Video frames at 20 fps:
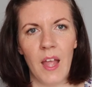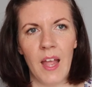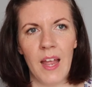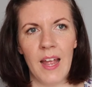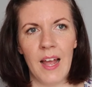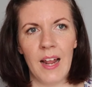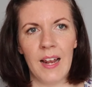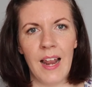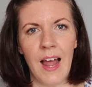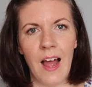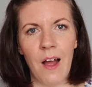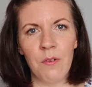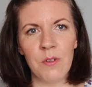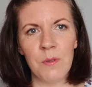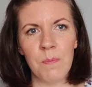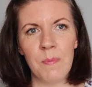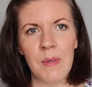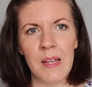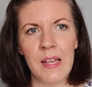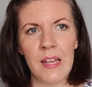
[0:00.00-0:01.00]
it
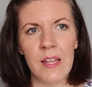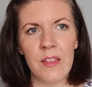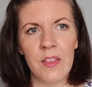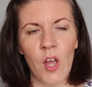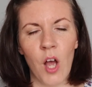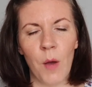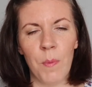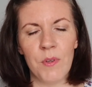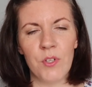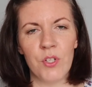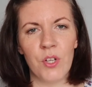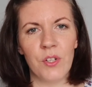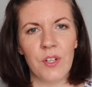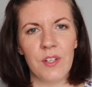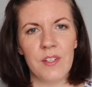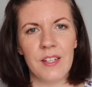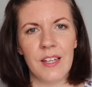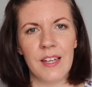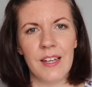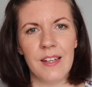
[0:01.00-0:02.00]
allowed me the
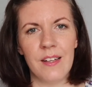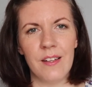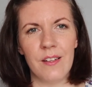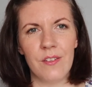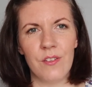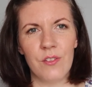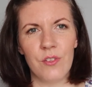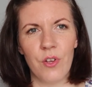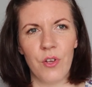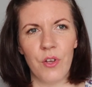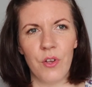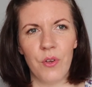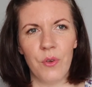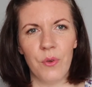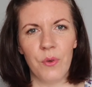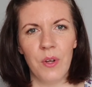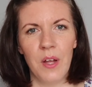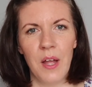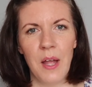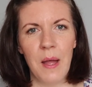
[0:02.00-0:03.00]
opportunity
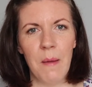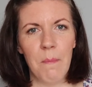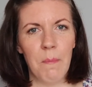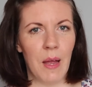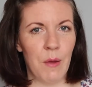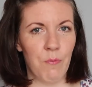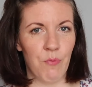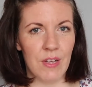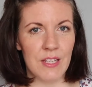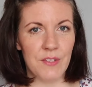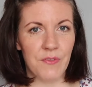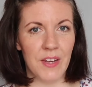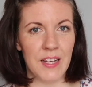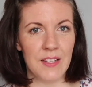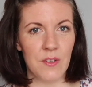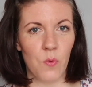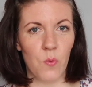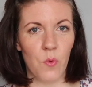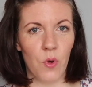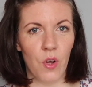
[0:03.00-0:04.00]
to make
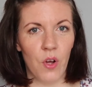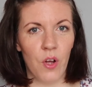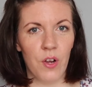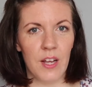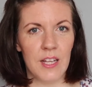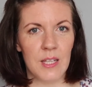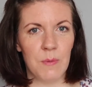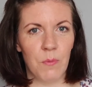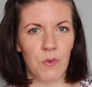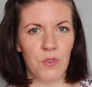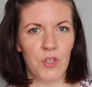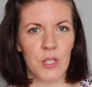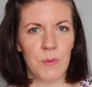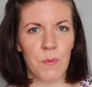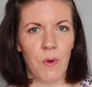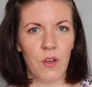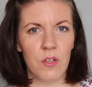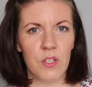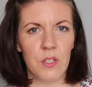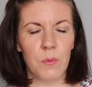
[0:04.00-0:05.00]
breastfeeding work as much as
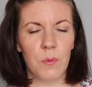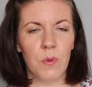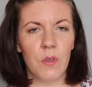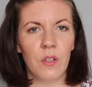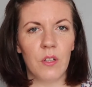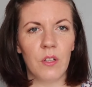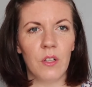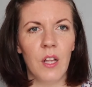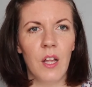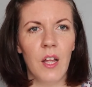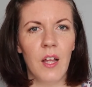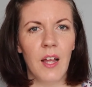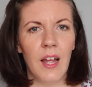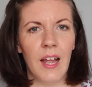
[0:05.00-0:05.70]
possible.